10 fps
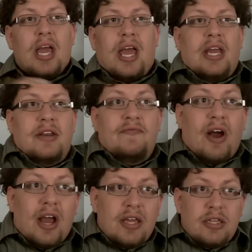and
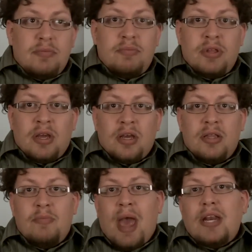advised
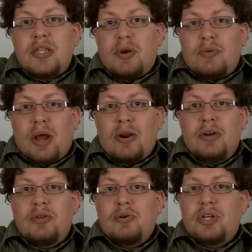the magistrates on how to
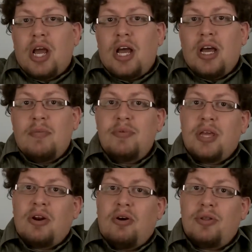do their jobs,
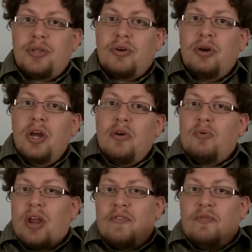and also
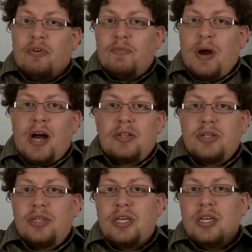ran foreign
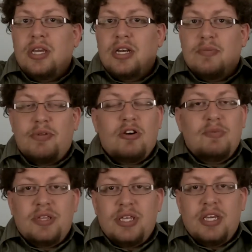policy and
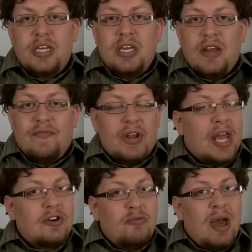diplomacy and
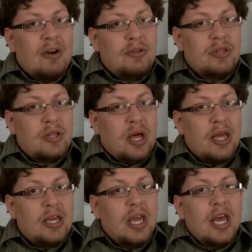financial matters and the
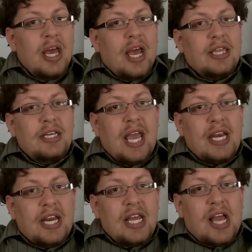like. And the
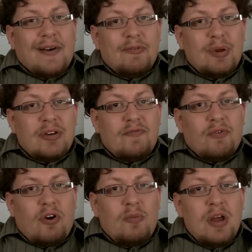day-to-day government of
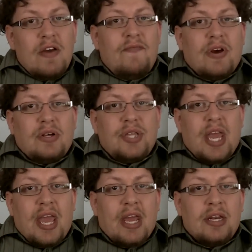Rome fell in the
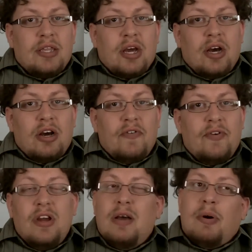hands of
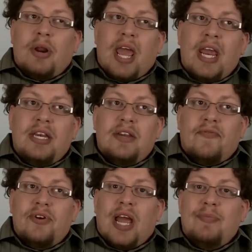about 8
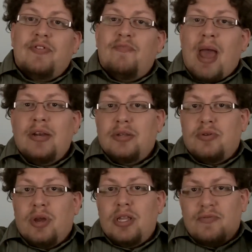different types of
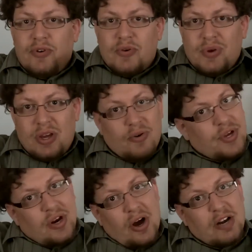magistrates, of which we only
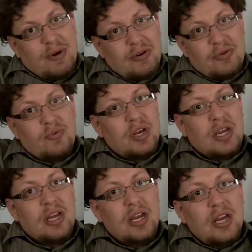talked about 3.
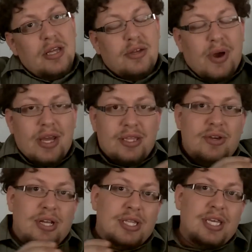So as you
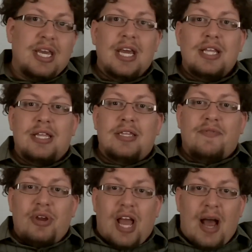can see, this is a
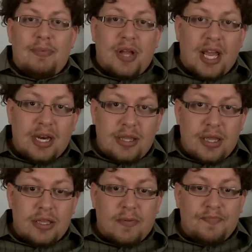very complicated
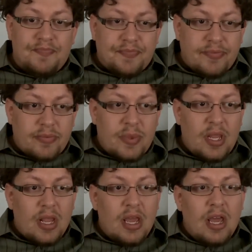system,
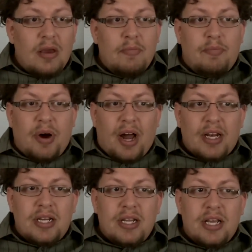
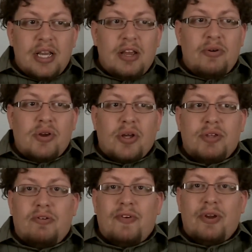but it was
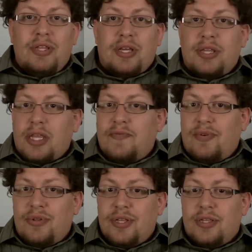also a very
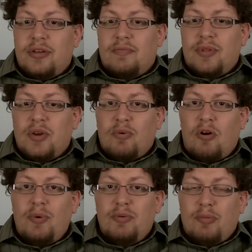successful system. The
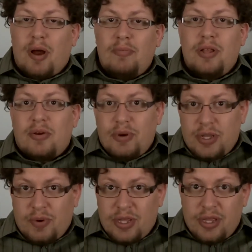Roman Republic, which
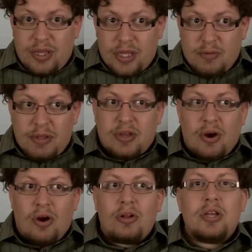is what the system is
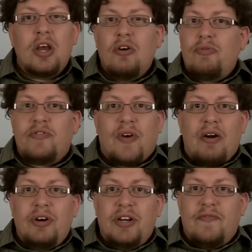called, was
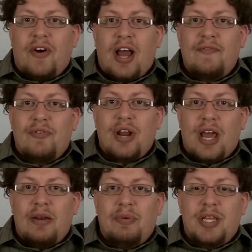founded in
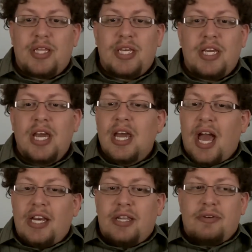509 BC,
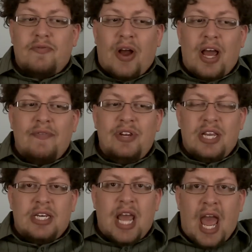and it survived
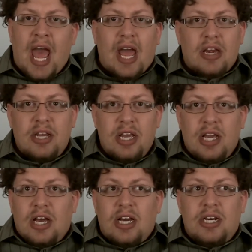intact
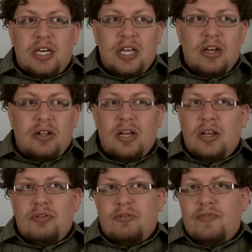until
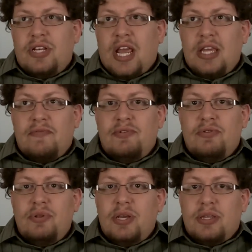sort of the days of
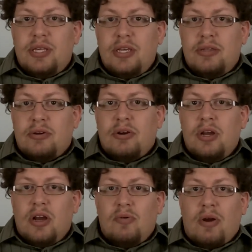Julius Caesar,
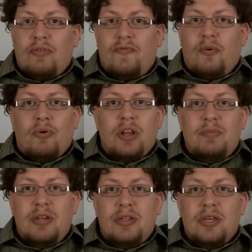around 40
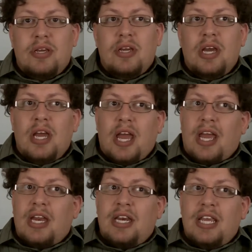BC.
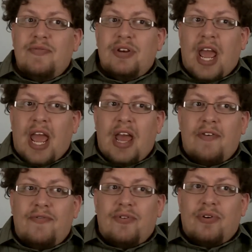And even
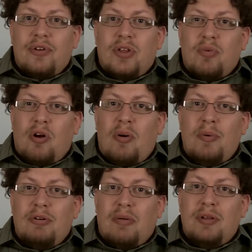after the Roman
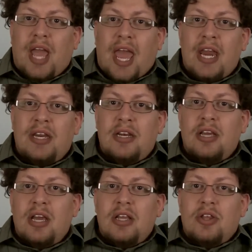Republic ended,
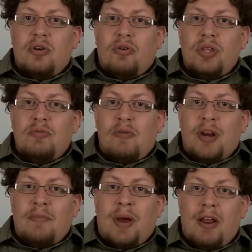the early Roman
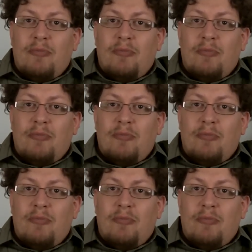Empire